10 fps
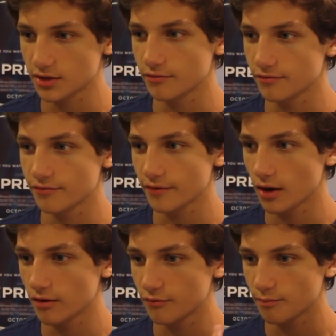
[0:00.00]

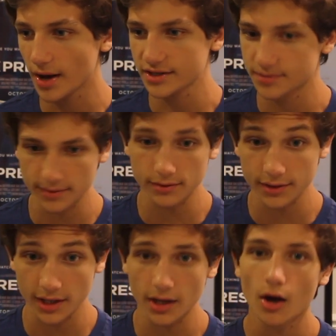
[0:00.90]
of
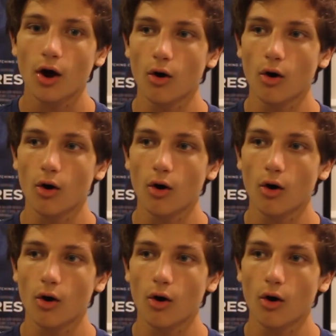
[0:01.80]
possibility,